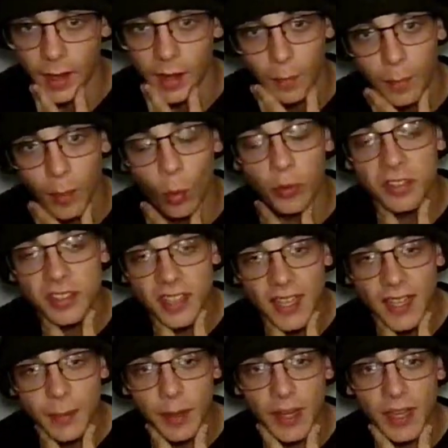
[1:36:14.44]
But we'll
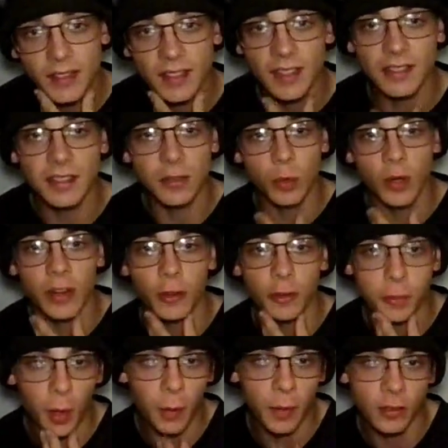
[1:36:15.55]
see, because this is one of those
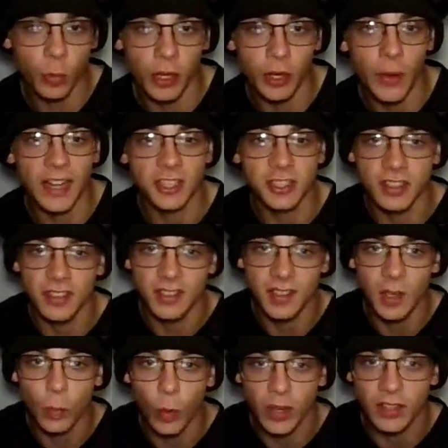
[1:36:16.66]
moments where you actually see
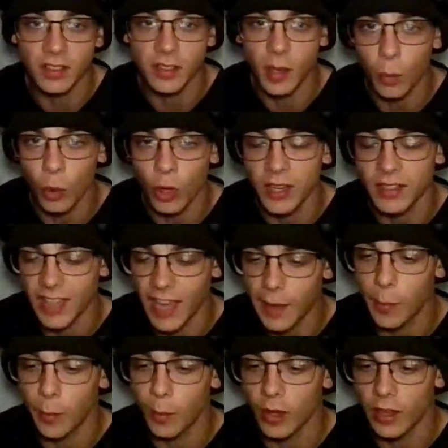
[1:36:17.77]
what someone is
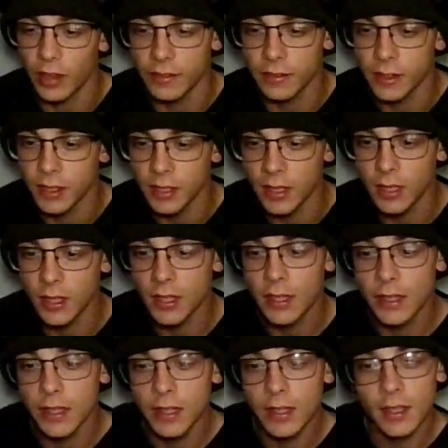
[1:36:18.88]
capable of.
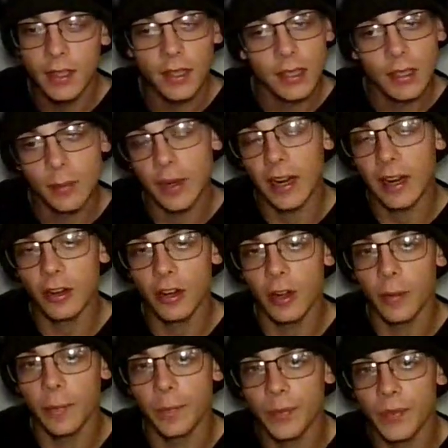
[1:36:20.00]
But I don't
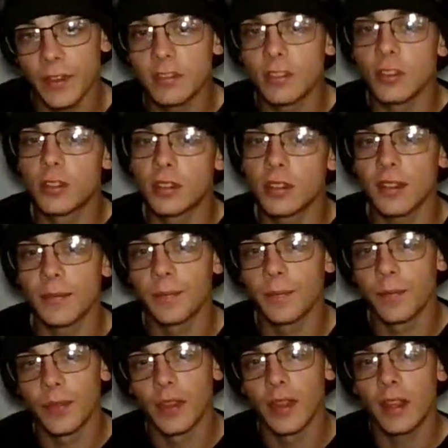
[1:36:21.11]
know. This dude's
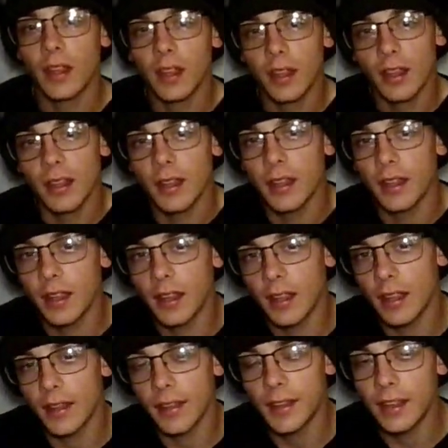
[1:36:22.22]

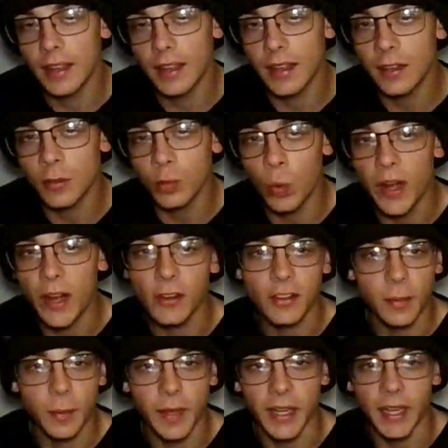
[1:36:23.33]
he's weird to
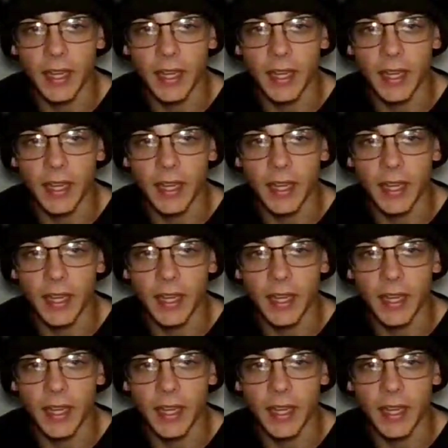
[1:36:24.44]
me.